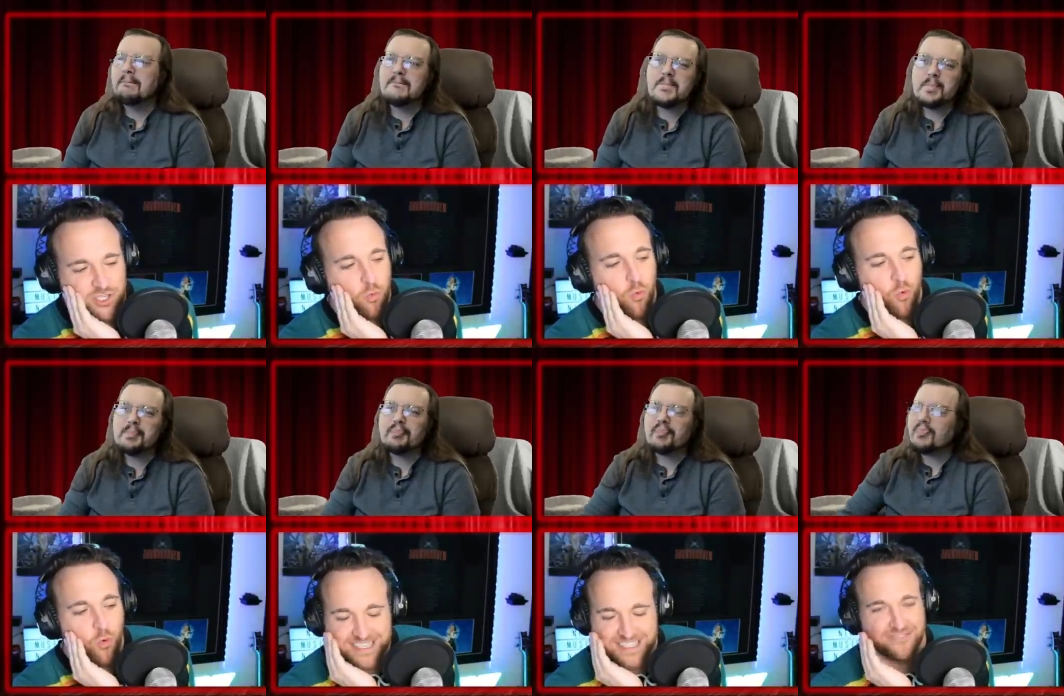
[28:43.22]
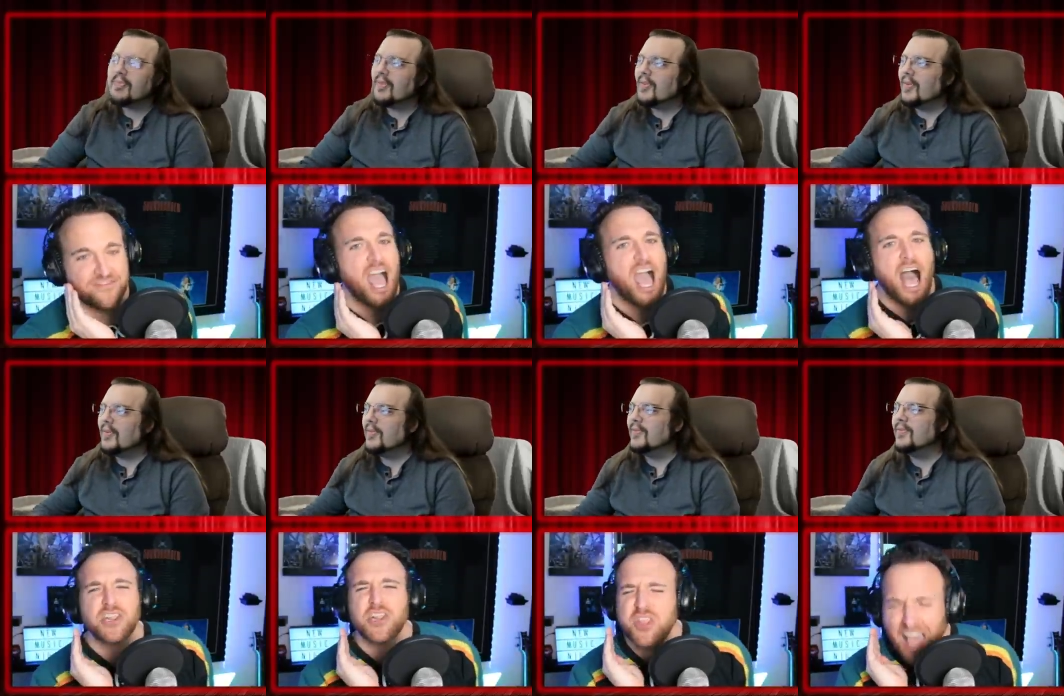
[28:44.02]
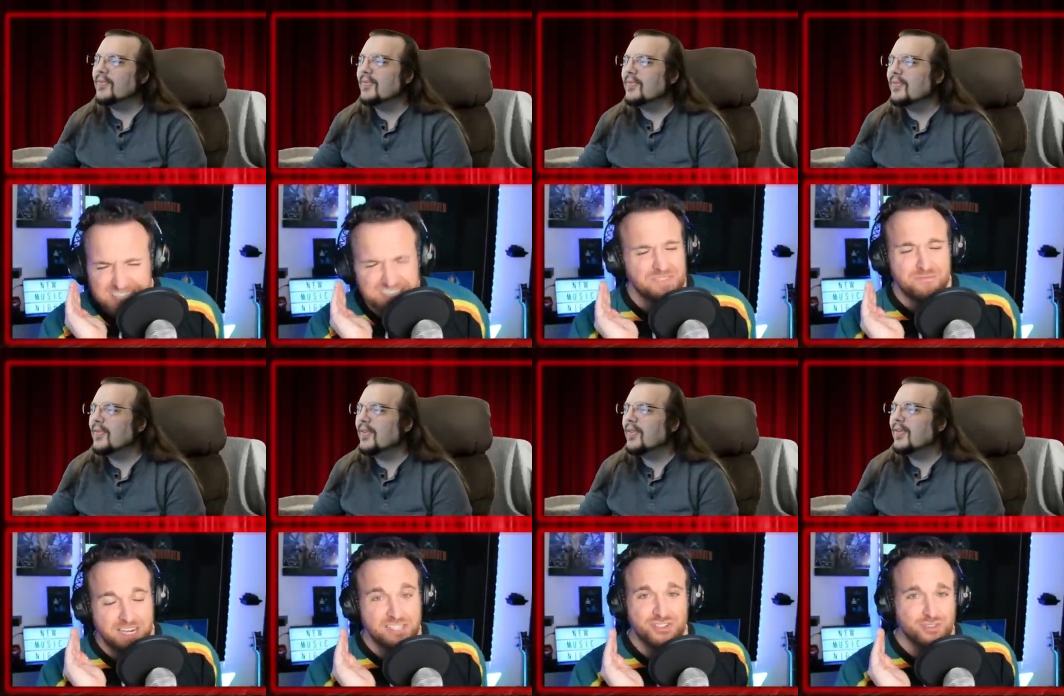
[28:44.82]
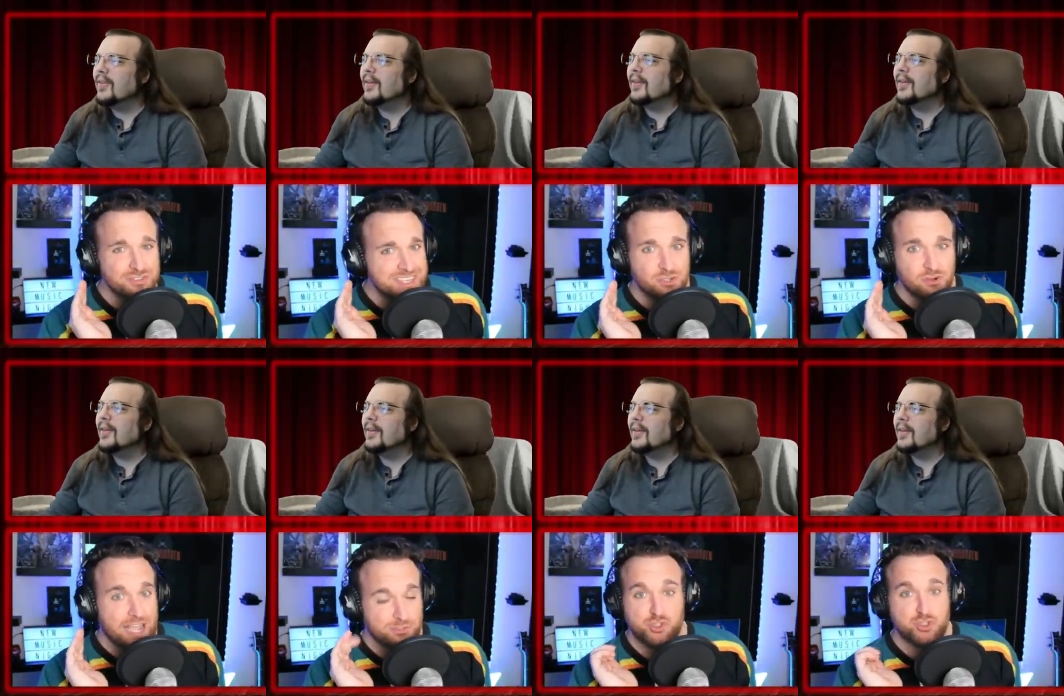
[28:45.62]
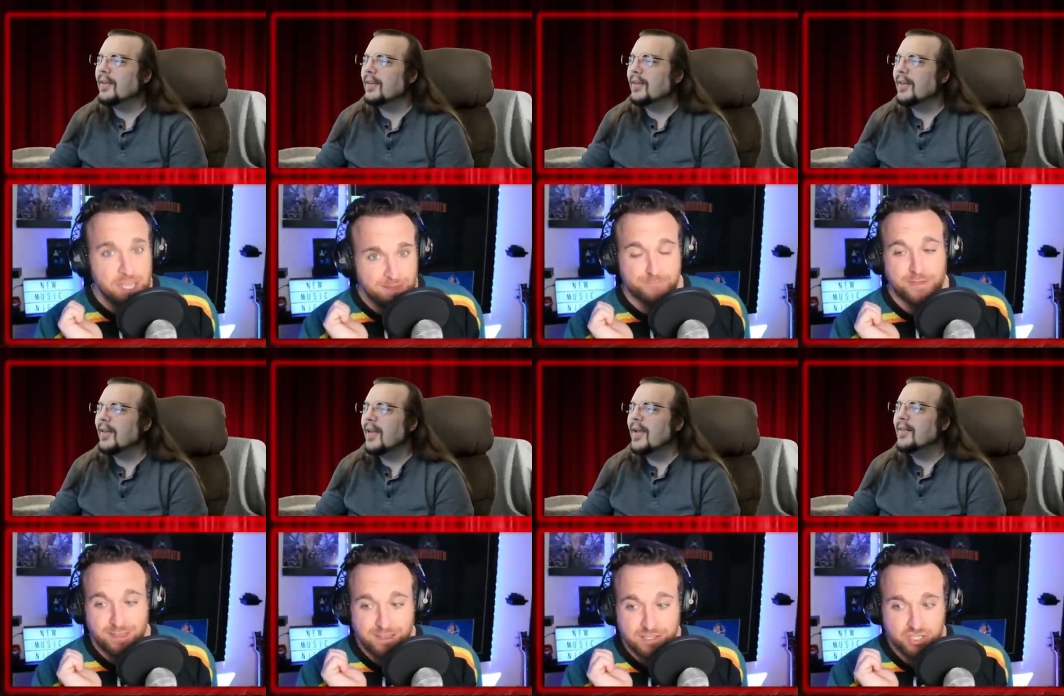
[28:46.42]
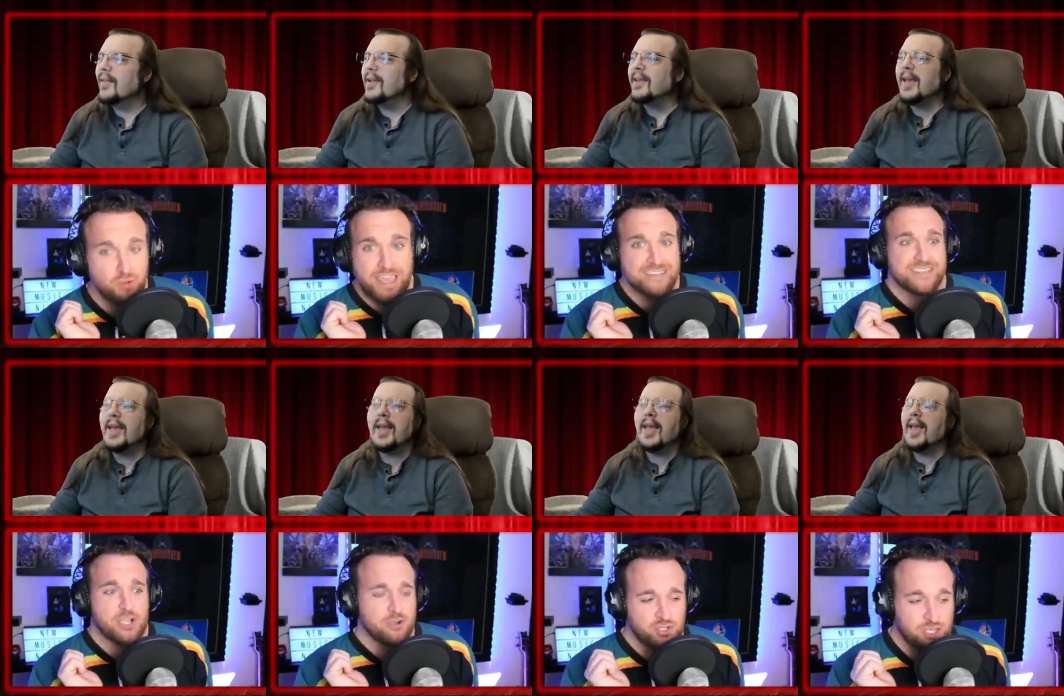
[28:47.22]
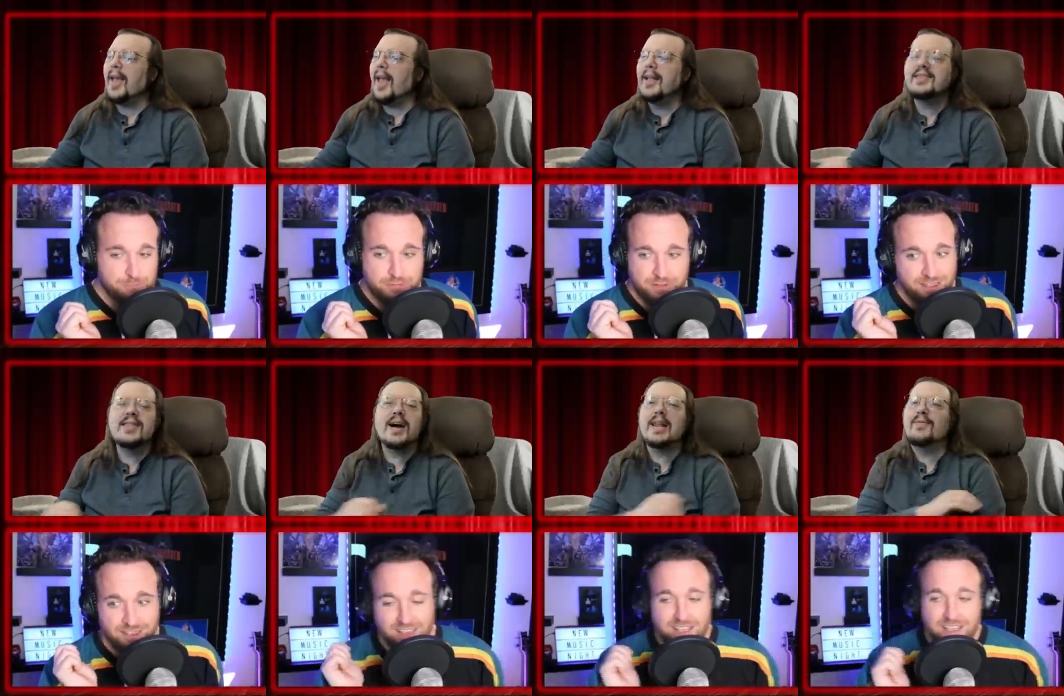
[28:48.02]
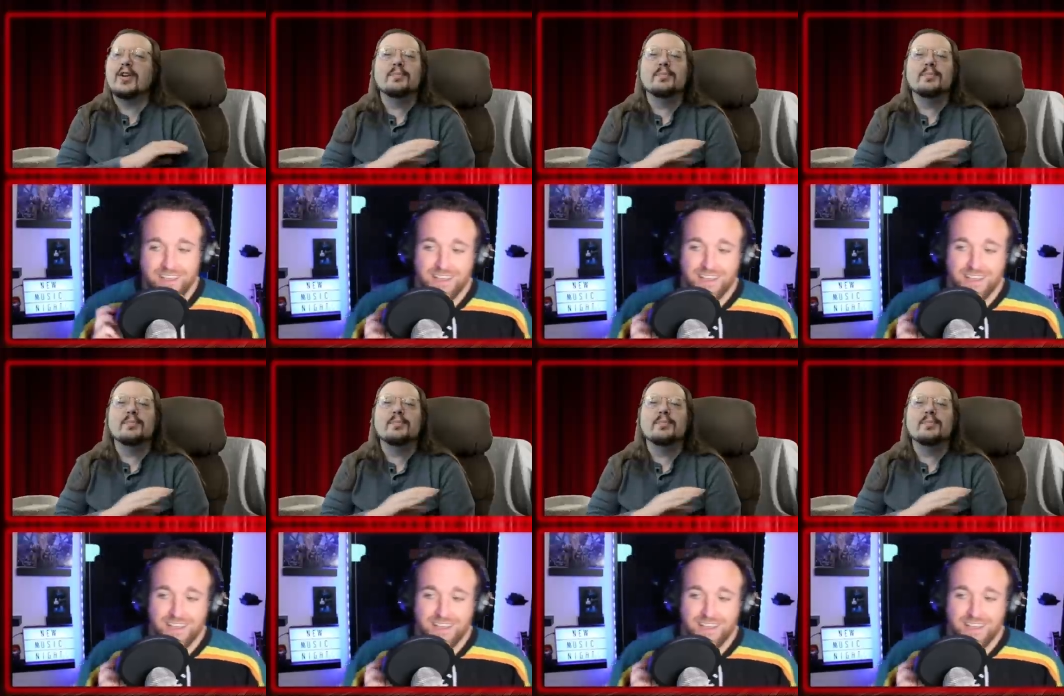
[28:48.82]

Speaker 1: a waste of lots of money too. Those things are not cheap. Suitcases like, aren't cheap. It's not even a